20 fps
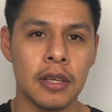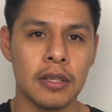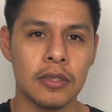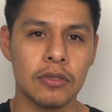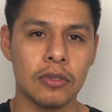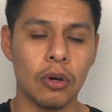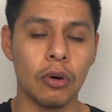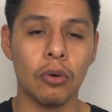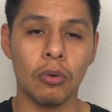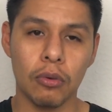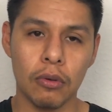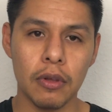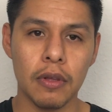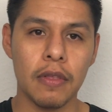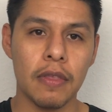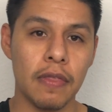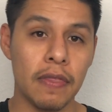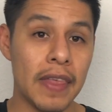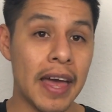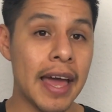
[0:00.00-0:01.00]
So
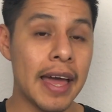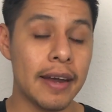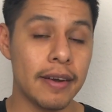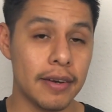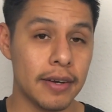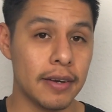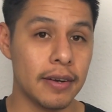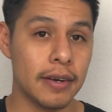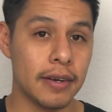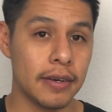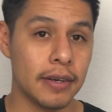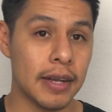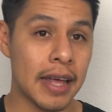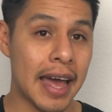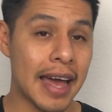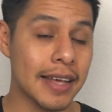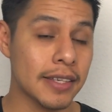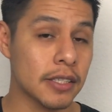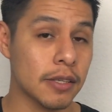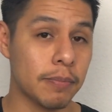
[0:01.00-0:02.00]
that
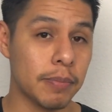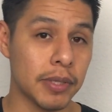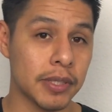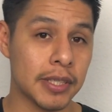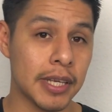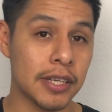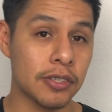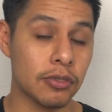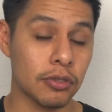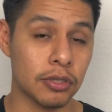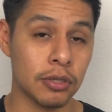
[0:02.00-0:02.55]
has the potential